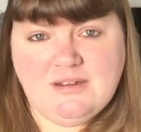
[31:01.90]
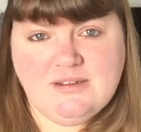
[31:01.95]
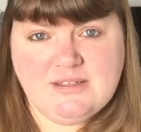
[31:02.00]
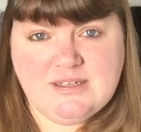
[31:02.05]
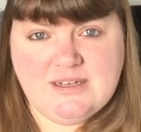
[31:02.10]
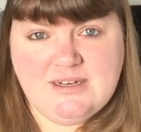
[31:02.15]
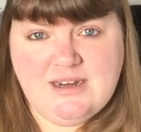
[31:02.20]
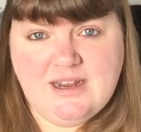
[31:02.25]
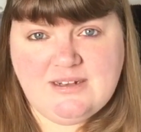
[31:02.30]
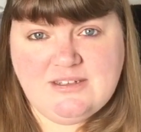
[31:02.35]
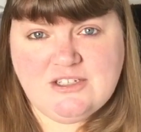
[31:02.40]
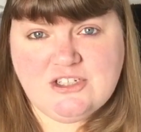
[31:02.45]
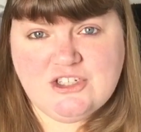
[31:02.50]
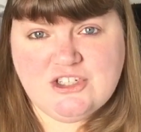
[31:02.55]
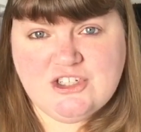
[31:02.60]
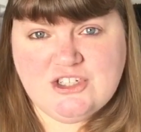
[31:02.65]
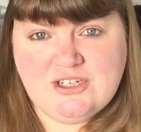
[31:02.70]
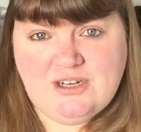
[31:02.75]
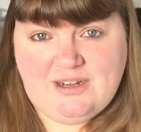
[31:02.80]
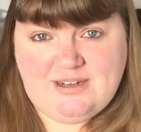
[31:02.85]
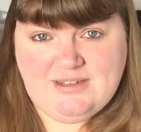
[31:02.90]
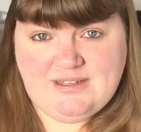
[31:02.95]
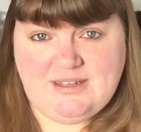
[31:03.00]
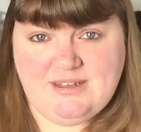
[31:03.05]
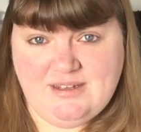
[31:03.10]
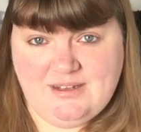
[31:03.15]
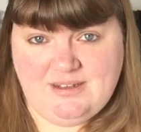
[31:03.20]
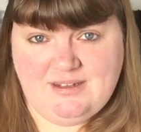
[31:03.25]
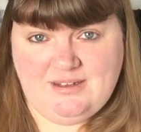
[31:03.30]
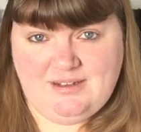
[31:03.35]
the lunch, like
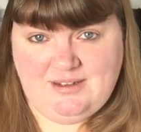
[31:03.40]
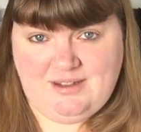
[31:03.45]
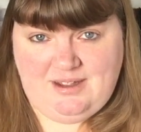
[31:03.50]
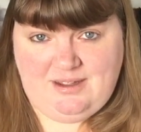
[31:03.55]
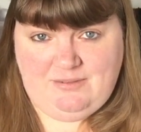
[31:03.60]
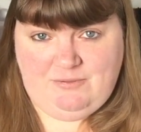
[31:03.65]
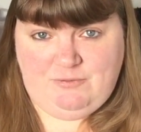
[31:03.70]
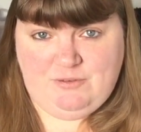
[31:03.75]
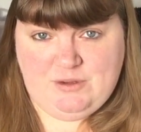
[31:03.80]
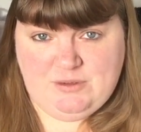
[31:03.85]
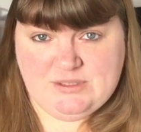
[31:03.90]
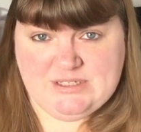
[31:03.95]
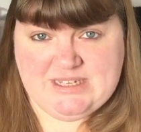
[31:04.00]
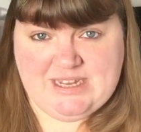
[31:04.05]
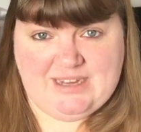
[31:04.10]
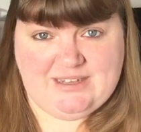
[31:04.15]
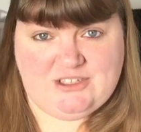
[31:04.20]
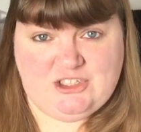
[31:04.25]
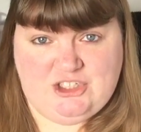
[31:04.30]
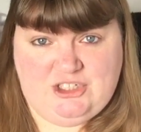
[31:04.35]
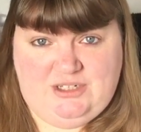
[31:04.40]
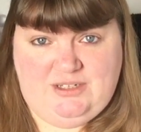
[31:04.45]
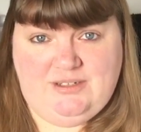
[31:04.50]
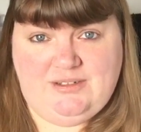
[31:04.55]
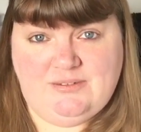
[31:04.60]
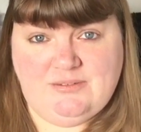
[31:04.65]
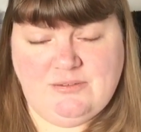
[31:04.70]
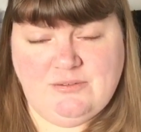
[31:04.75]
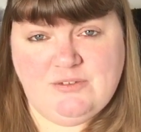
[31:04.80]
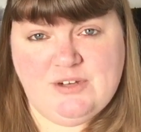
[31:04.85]
the food
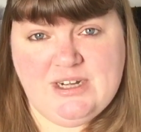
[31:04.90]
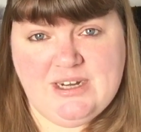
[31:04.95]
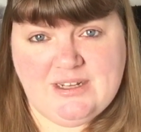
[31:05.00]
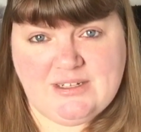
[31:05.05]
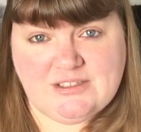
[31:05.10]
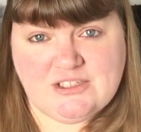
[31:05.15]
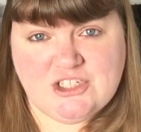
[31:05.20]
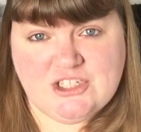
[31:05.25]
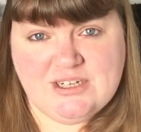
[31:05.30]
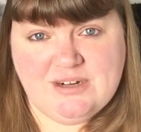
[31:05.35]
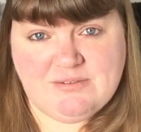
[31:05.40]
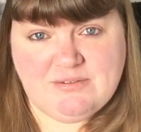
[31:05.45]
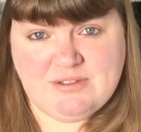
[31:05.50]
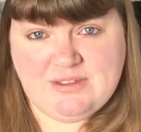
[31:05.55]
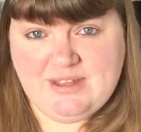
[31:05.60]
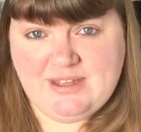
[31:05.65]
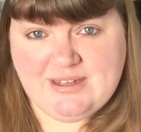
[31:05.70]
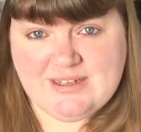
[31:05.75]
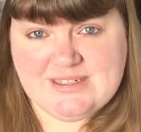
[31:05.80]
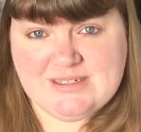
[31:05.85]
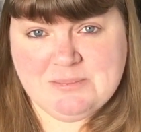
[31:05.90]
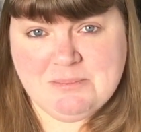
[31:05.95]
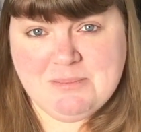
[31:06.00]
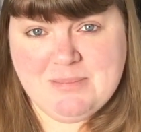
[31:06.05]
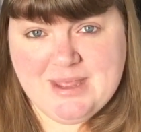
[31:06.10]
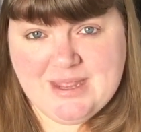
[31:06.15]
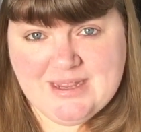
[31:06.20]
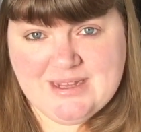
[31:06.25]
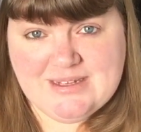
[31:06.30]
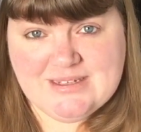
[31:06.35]
section for lunch and everything is
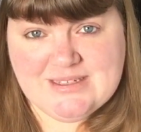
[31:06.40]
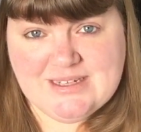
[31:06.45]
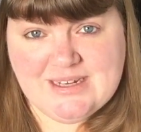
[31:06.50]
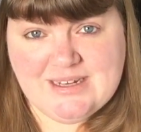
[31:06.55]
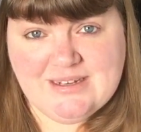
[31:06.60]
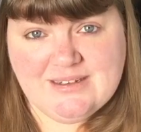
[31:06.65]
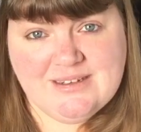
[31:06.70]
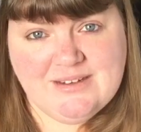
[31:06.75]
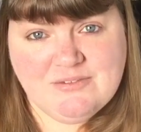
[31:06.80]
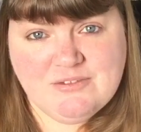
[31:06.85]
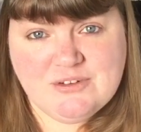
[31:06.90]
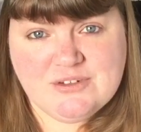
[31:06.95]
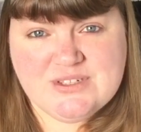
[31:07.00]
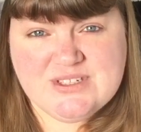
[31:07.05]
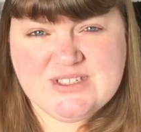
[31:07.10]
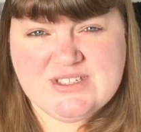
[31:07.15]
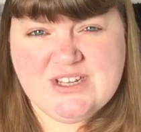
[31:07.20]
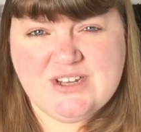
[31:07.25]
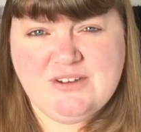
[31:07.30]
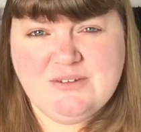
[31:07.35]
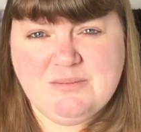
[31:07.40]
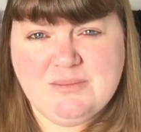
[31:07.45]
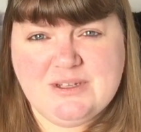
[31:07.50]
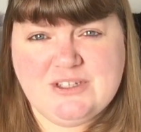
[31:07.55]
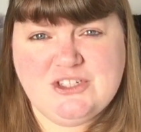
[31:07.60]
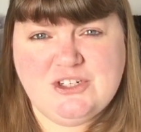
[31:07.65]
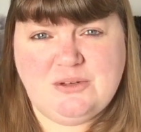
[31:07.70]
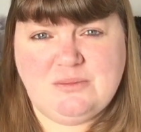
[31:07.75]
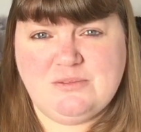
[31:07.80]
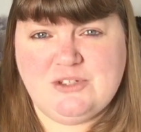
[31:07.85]
amazing. They've got so
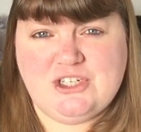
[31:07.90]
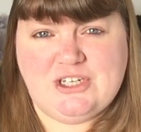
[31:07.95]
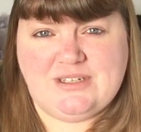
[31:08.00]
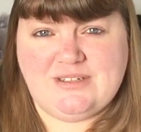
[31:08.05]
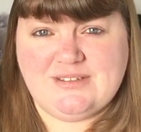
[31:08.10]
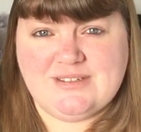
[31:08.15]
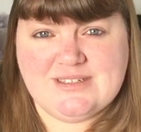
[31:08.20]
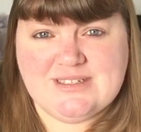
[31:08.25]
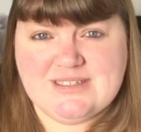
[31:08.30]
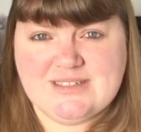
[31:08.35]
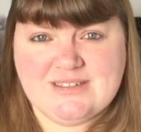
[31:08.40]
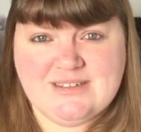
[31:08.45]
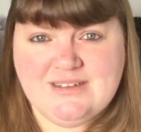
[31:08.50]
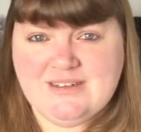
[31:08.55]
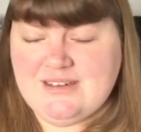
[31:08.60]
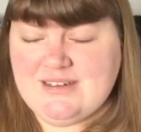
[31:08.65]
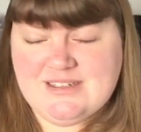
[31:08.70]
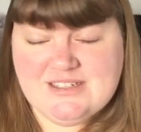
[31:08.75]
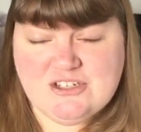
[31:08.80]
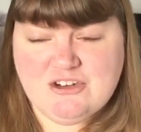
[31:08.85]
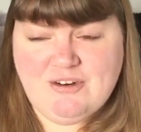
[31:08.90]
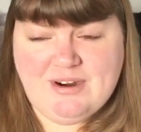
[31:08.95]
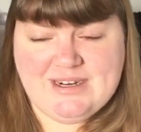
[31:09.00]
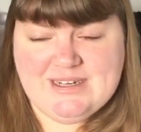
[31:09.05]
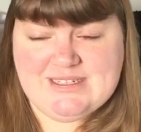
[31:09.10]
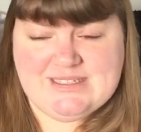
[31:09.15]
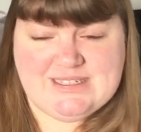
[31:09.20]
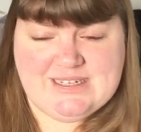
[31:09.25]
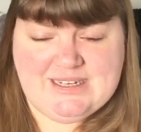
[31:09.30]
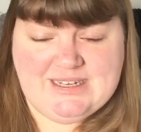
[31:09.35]
much options. It's
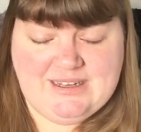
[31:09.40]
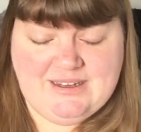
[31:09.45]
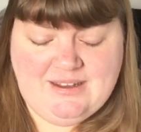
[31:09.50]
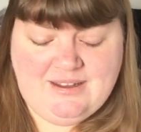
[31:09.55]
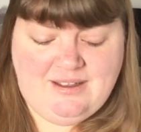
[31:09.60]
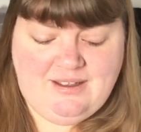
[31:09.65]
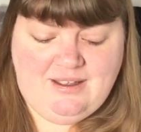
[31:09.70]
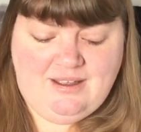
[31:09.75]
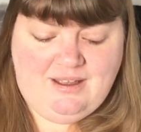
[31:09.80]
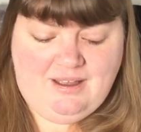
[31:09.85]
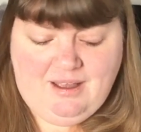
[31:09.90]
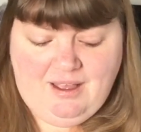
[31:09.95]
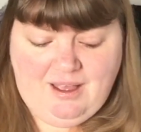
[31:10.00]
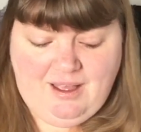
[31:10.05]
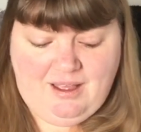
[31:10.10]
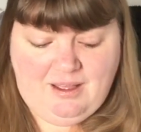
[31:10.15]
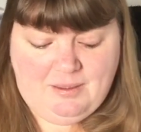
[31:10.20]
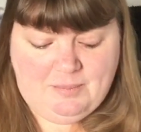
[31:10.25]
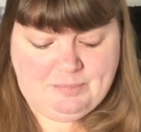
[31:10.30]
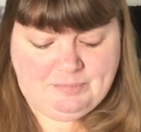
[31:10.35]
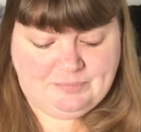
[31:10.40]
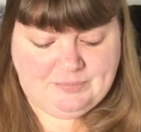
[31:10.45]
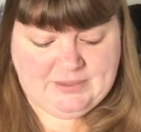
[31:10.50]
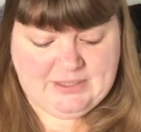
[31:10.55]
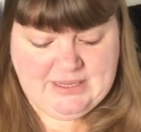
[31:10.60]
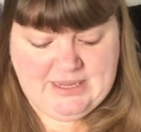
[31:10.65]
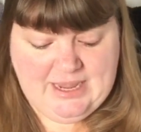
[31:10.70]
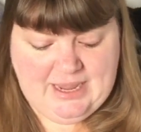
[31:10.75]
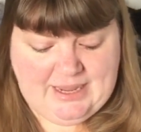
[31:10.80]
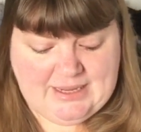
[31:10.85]
crazy.
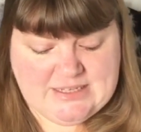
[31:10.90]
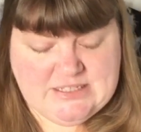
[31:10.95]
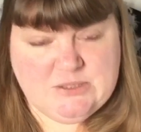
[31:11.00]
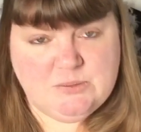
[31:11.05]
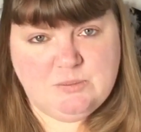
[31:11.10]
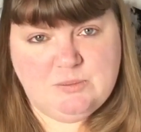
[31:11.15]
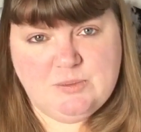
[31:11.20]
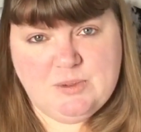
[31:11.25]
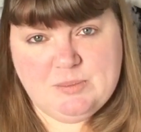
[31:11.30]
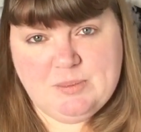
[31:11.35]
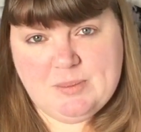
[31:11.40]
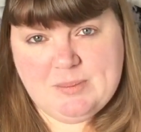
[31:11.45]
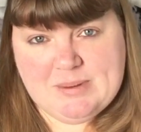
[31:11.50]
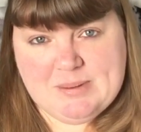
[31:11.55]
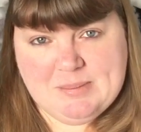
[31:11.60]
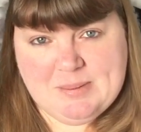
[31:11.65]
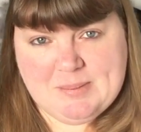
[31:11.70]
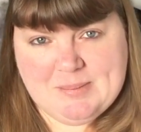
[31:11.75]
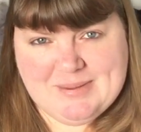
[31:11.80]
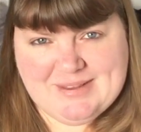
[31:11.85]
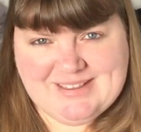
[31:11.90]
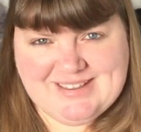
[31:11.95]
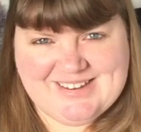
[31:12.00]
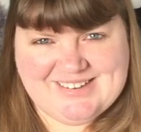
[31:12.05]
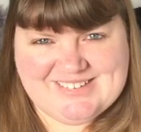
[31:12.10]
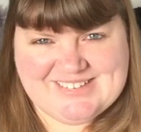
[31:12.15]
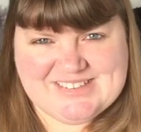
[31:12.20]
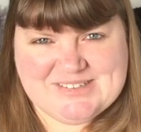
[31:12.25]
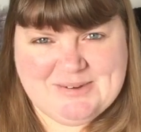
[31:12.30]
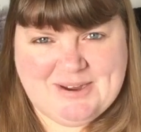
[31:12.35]
Yeah, so we'll probably pop in
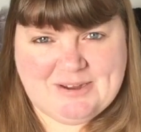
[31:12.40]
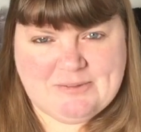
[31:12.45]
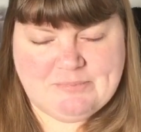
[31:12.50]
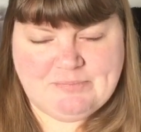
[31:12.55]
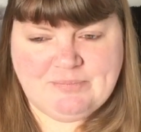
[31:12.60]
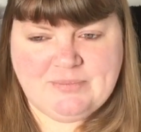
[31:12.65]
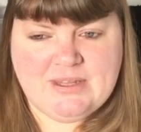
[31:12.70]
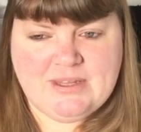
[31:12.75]
there as well.